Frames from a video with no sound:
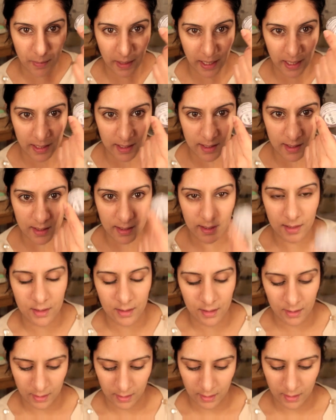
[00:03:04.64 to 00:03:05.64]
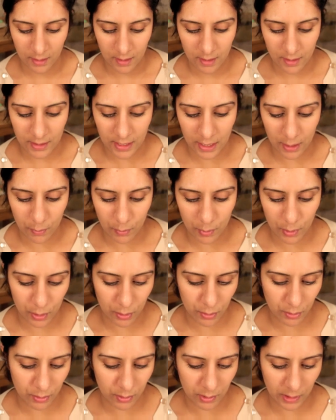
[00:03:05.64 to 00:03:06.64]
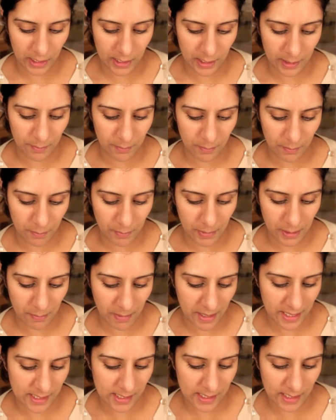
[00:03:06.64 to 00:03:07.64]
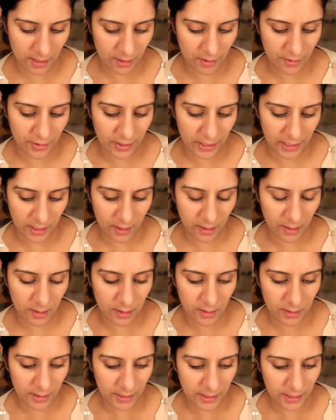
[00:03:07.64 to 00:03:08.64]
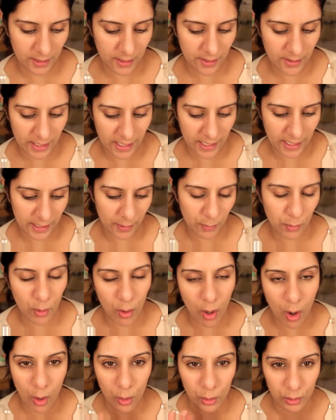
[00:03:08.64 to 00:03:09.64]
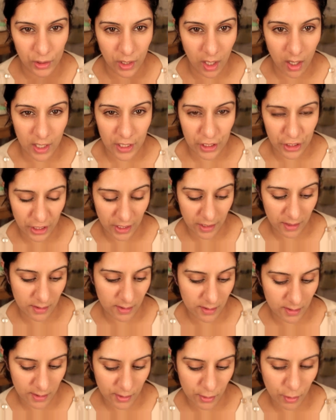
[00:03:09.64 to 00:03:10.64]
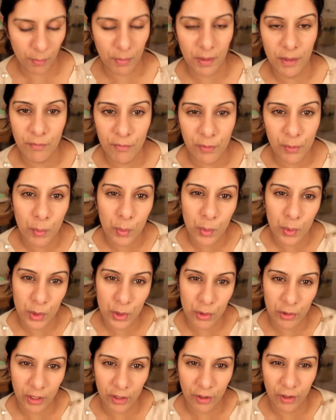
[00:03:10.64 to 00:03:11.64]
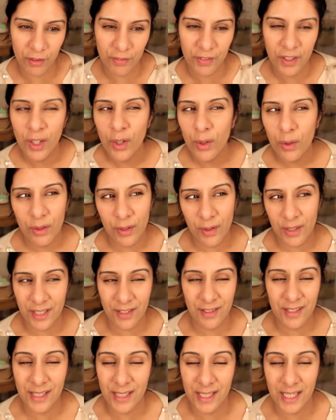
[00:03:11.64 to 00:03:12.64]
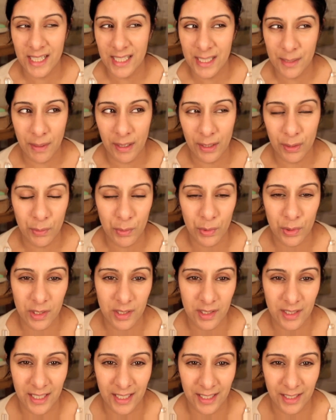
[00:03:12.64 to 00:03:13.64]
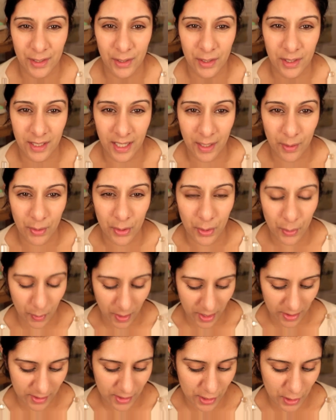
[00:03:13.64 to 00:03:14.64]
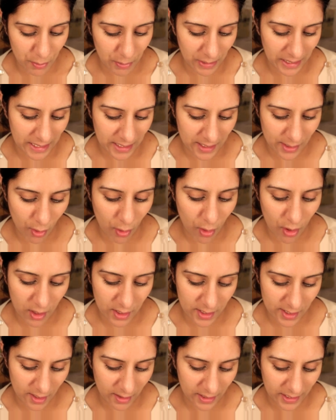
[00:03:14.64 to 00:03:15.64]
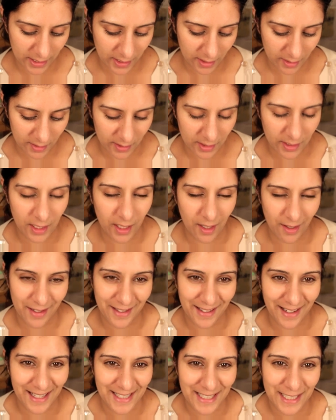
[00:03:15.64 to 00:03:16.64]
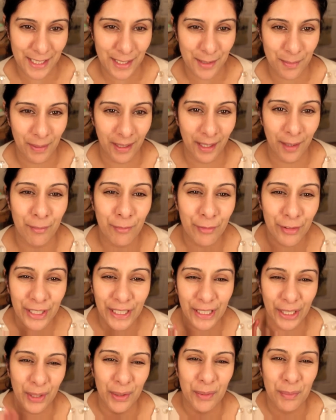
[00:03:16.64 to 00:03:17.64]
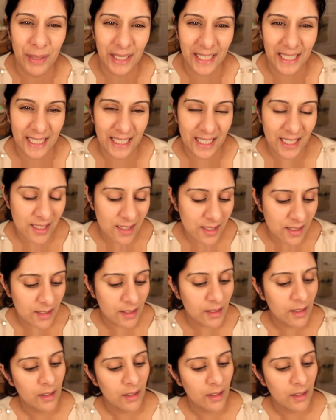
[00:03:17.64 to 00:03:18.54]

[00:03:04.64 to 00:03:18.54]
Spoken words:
base. That will be amazing, I think. There, it will hold the eyeshadows and stop them from watering off. Although I don't expect the weather to be as hot as I anticipate. I'm really hoping it is,